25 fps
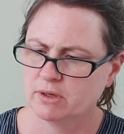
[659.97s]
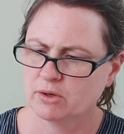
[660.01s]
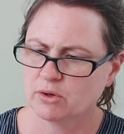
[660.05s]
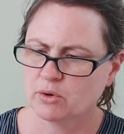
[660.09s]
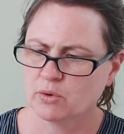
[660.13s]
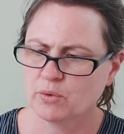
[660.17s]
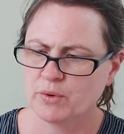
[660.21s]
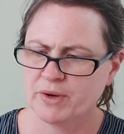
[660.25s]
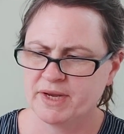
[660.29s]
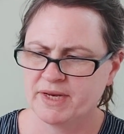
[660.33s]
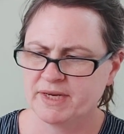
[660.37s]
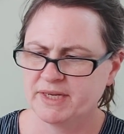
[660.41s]

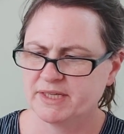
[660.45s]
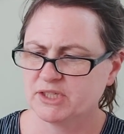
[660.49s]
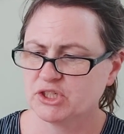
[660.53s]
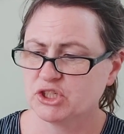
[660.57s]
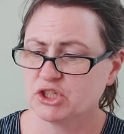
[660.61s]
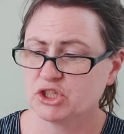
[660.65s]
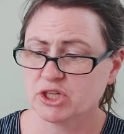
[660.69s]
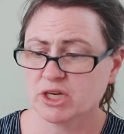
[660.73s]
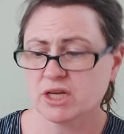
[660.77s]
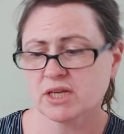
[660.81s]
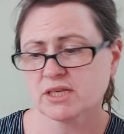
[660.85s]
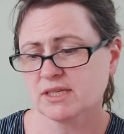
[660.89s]
Queenie's
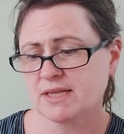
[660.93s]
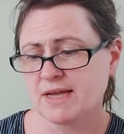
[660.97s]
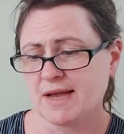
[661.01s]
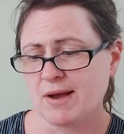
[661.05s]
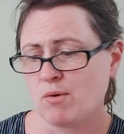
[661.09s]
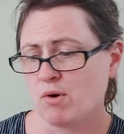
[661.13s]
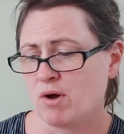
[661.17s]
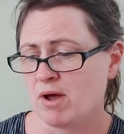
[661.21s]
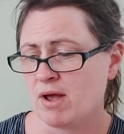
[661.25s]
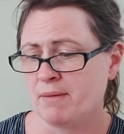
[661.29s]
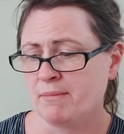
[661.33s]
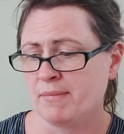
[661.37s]
just
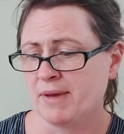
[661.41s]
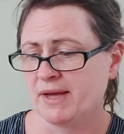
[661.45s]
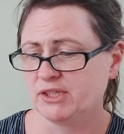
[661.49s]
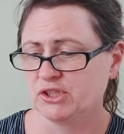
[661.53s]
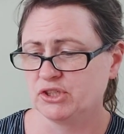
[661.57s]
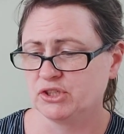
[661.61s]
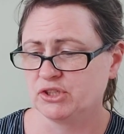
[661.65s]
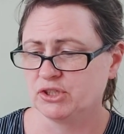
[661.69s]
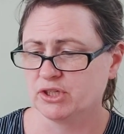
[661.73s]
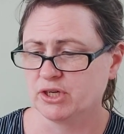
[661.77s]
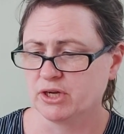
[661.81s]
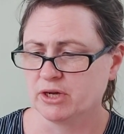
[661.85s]
how I
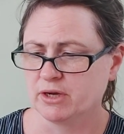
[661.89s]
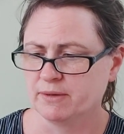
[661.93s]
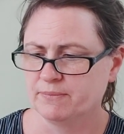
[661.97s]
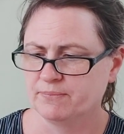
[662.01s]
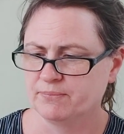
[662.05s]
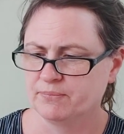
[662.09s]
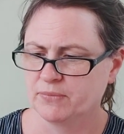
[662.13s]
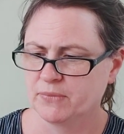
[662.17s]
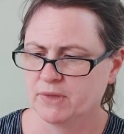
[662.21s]
imagined her.